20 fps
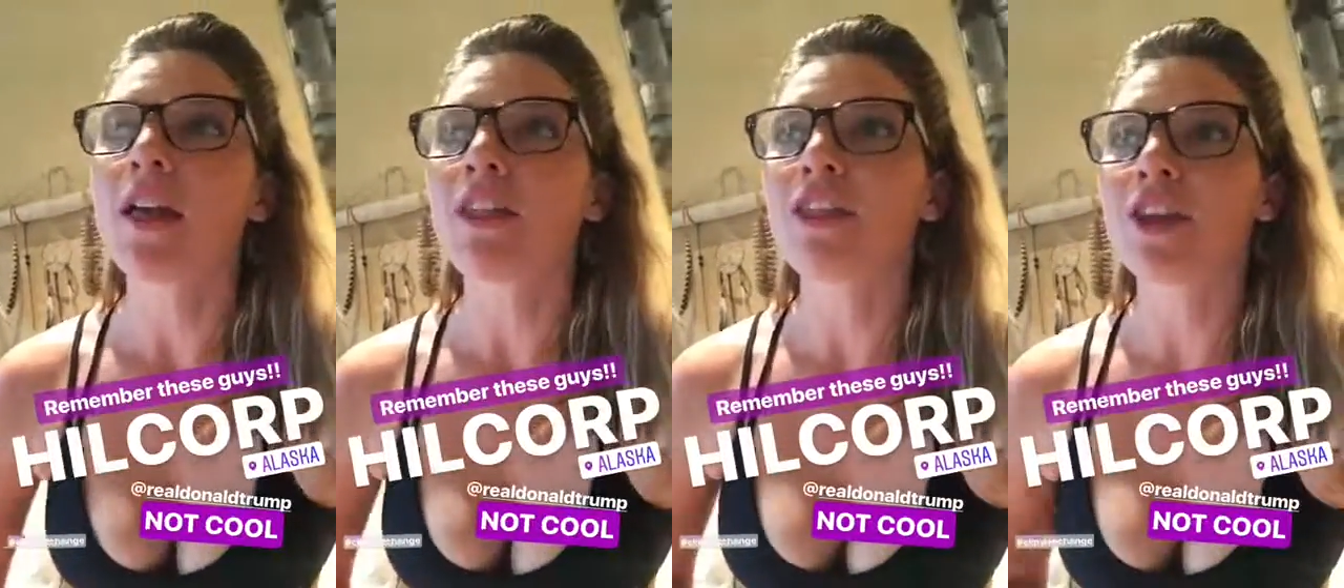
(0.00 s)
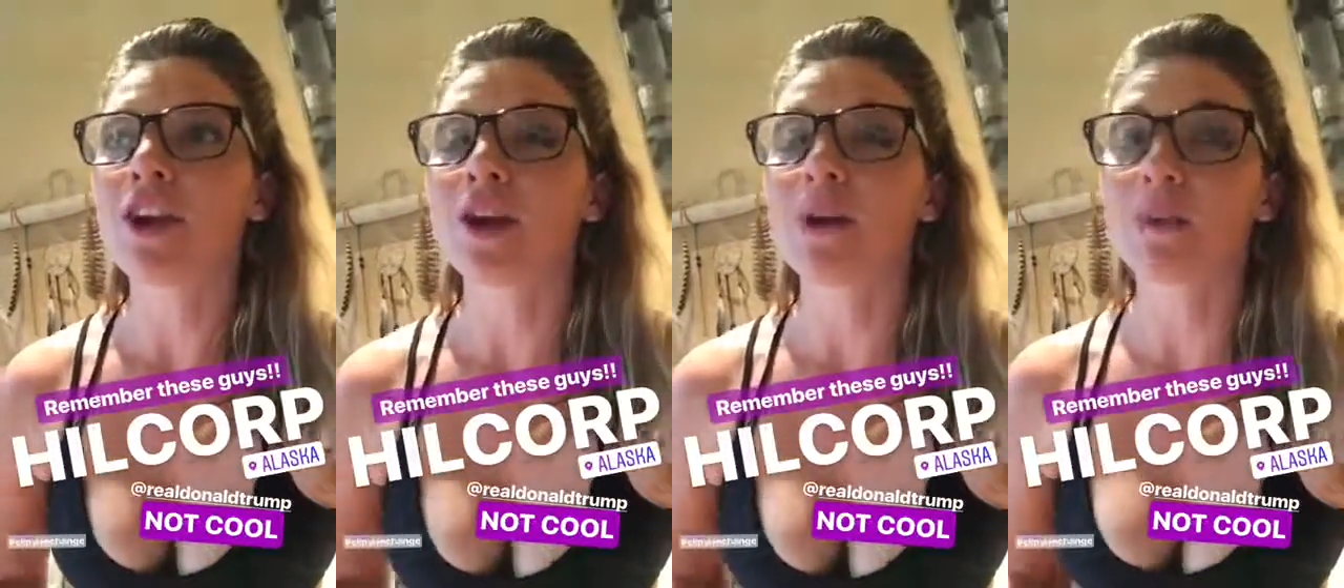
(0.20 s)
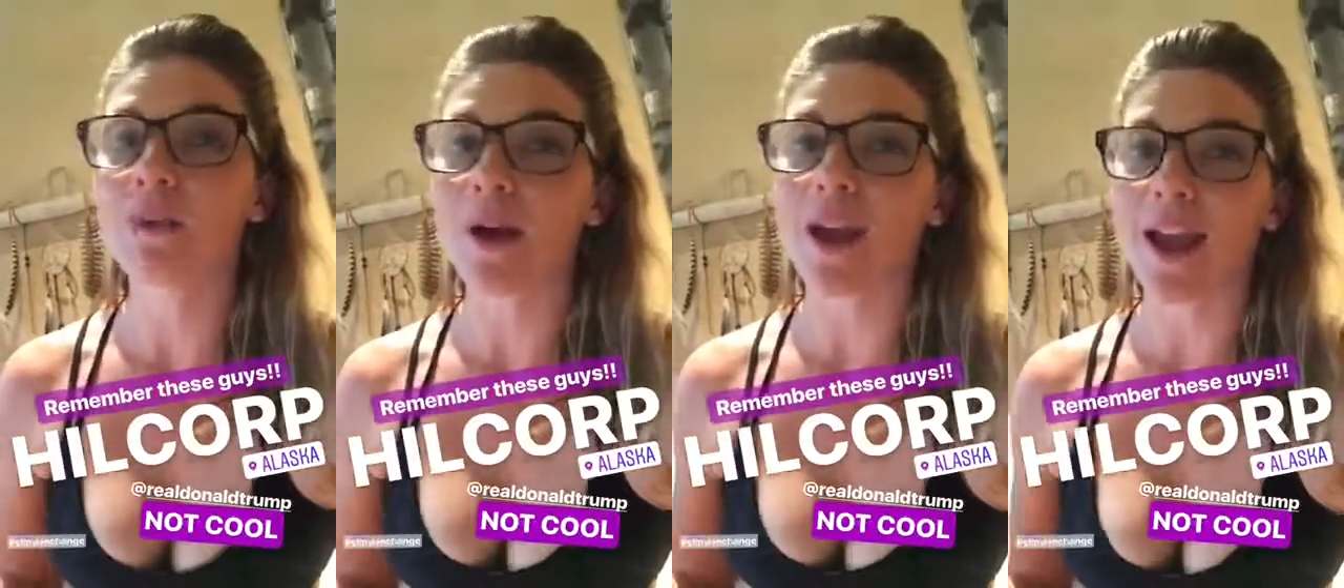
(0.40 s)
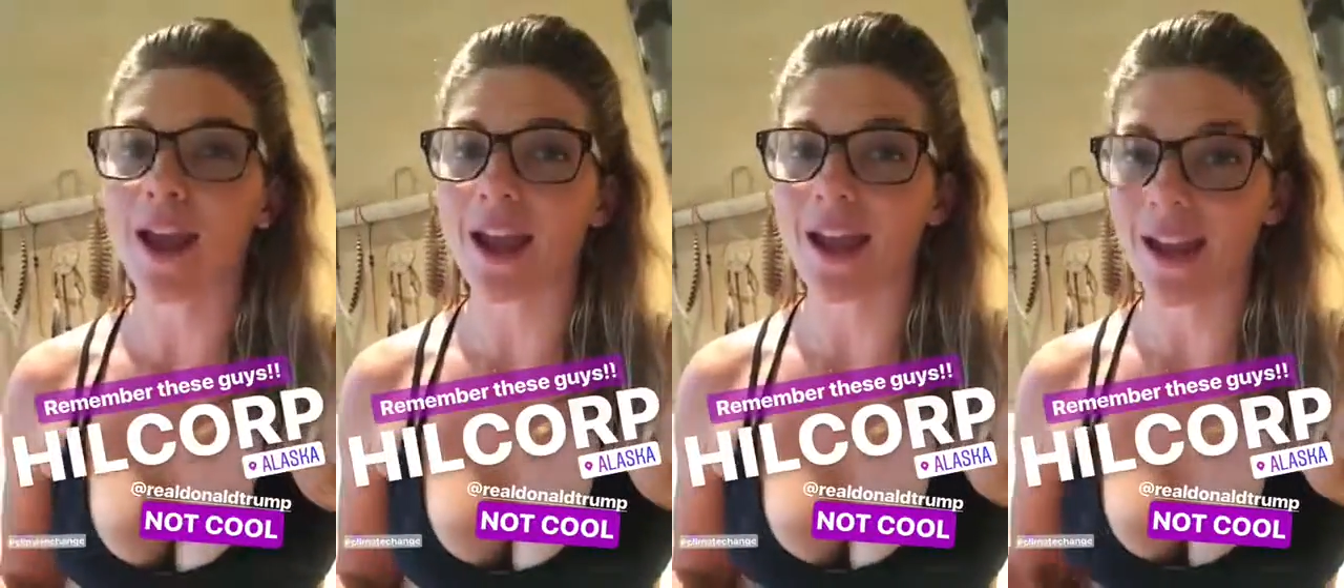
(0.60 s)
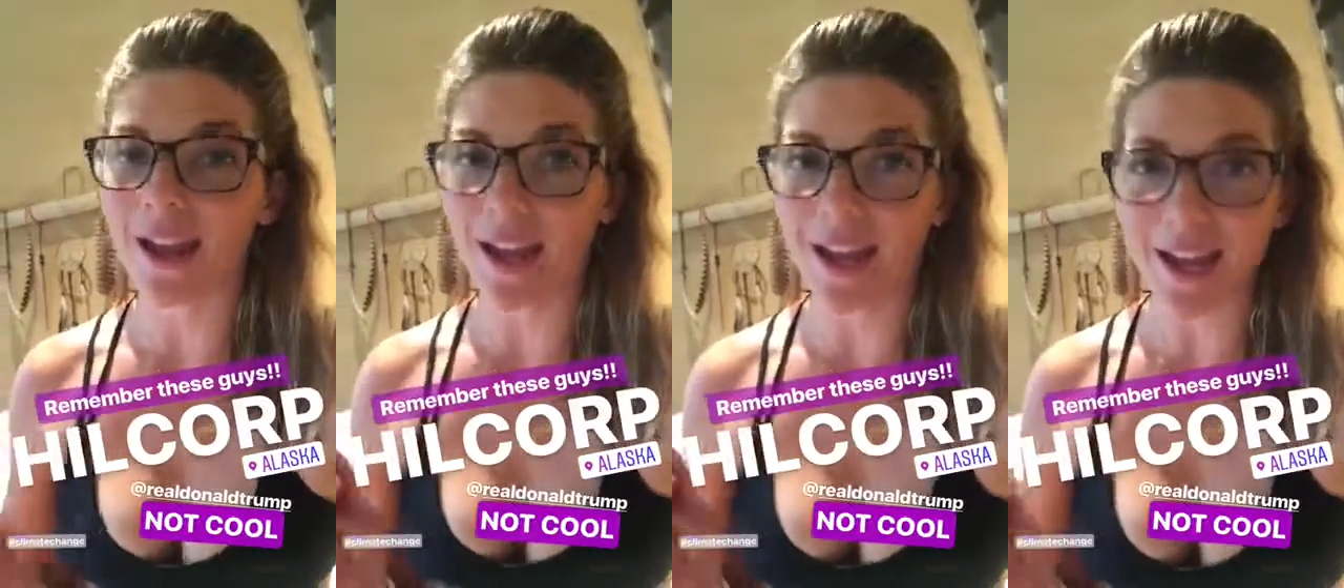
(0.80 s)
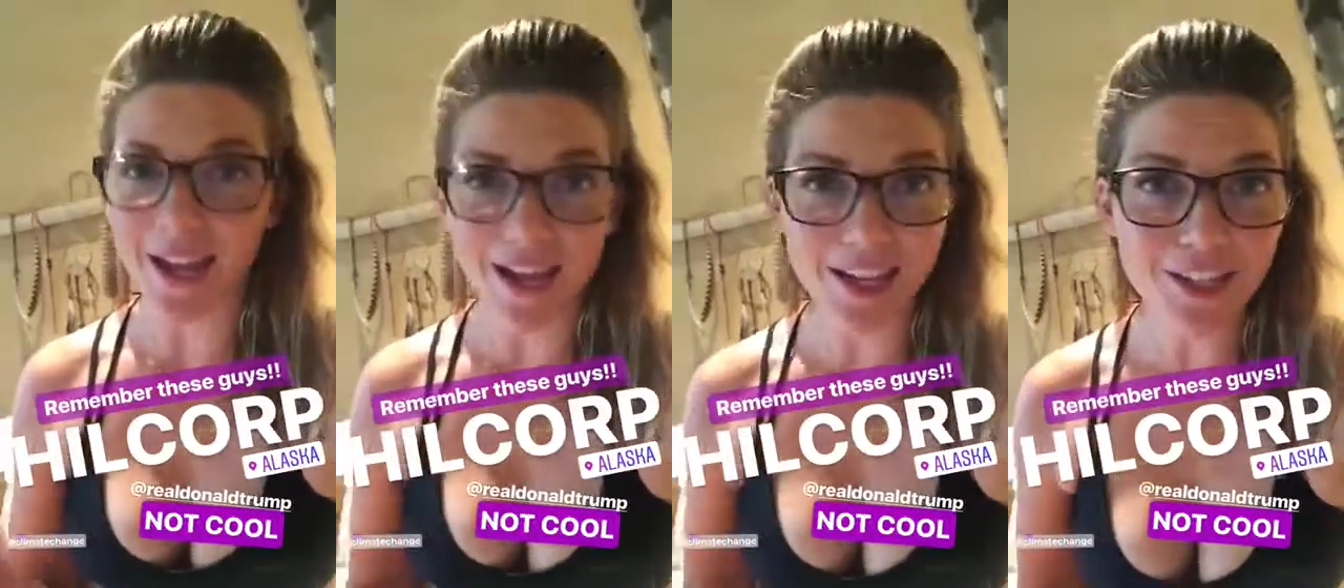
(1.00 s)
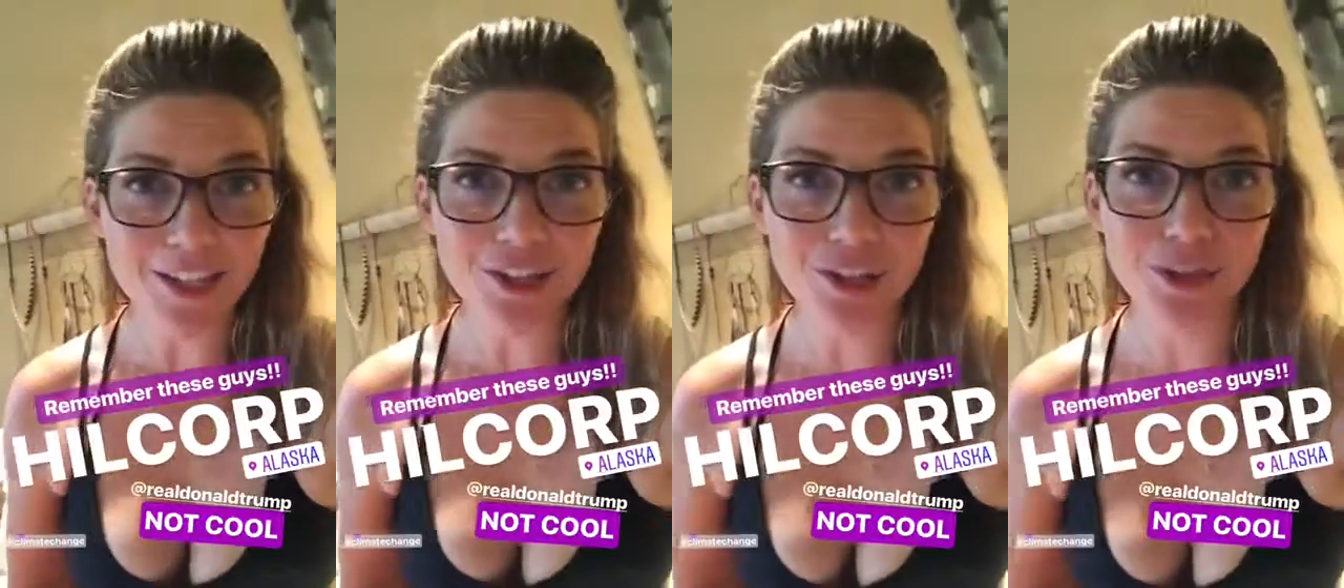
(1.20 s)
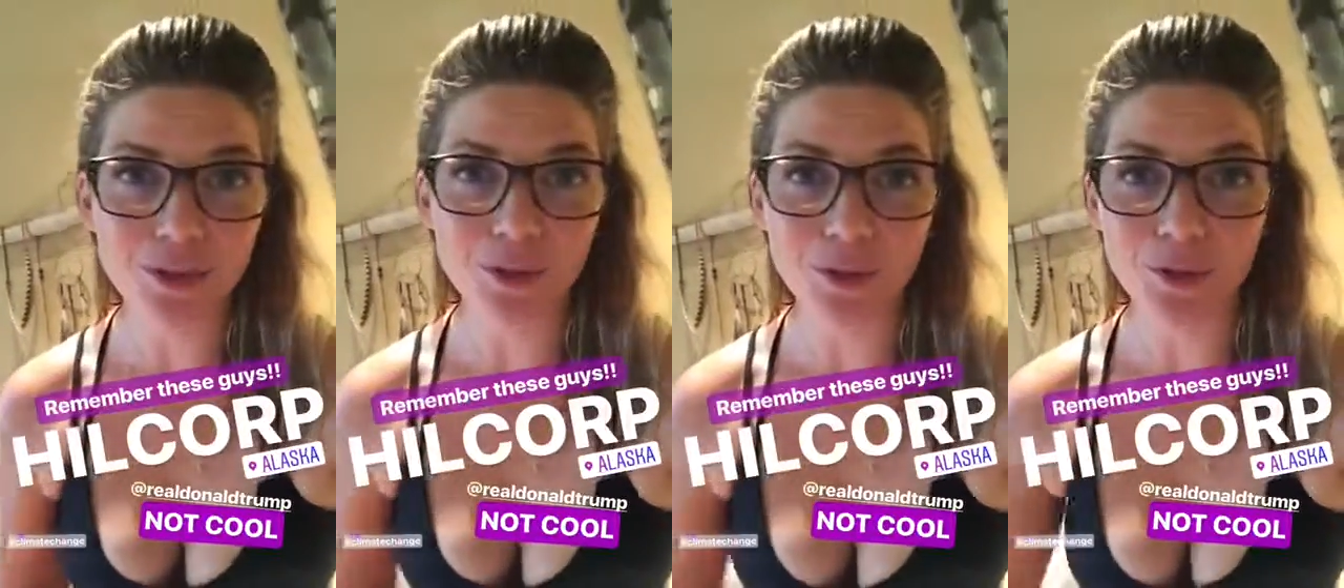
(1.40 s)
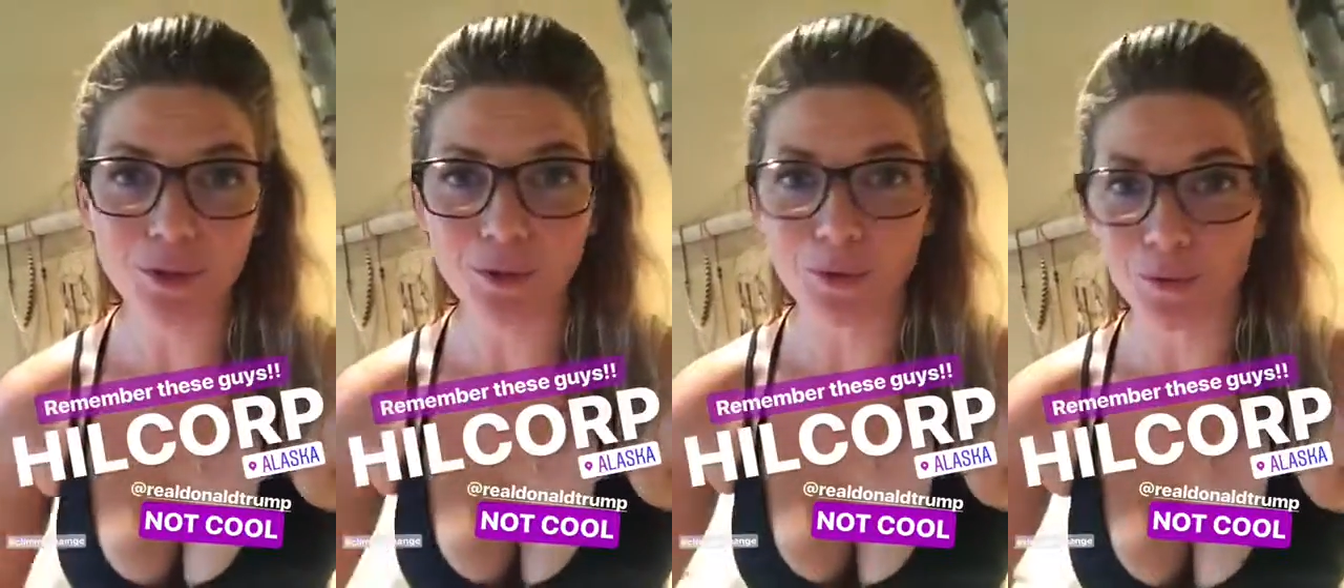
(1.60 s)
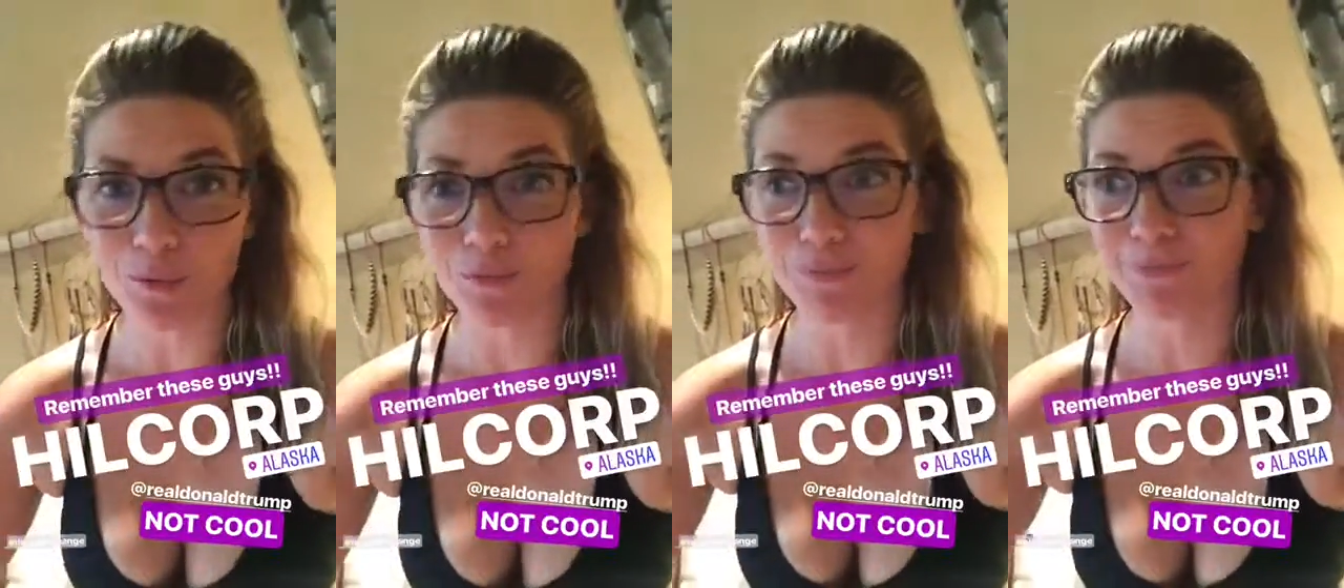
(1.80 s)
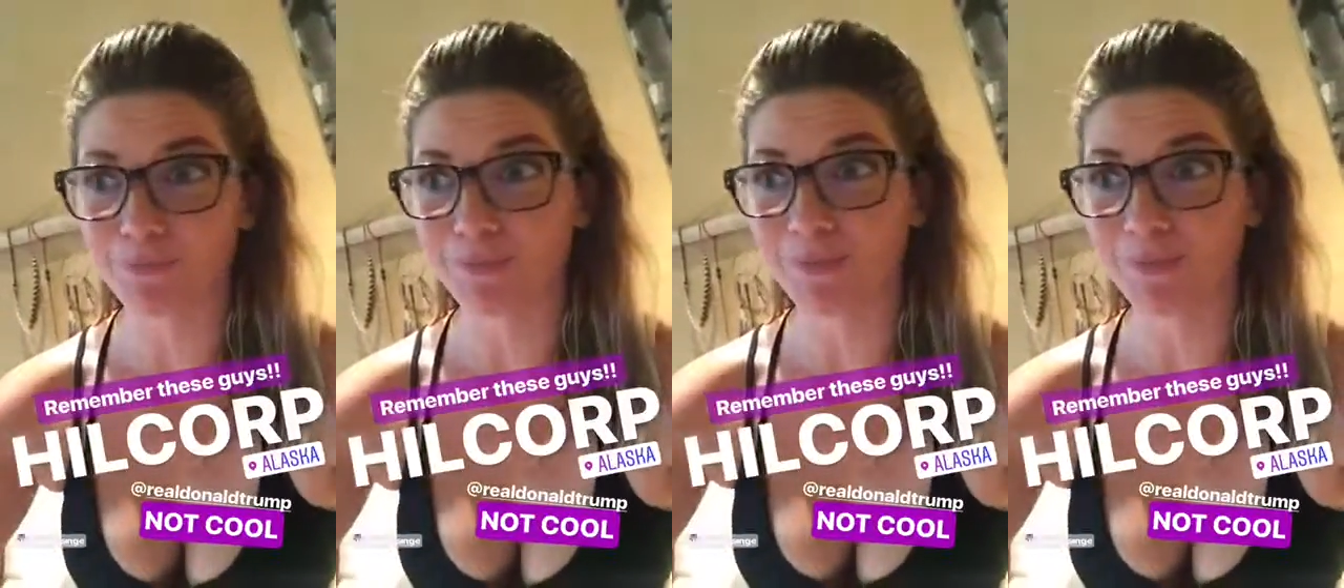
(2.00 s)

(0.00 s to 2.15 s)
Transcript: their way into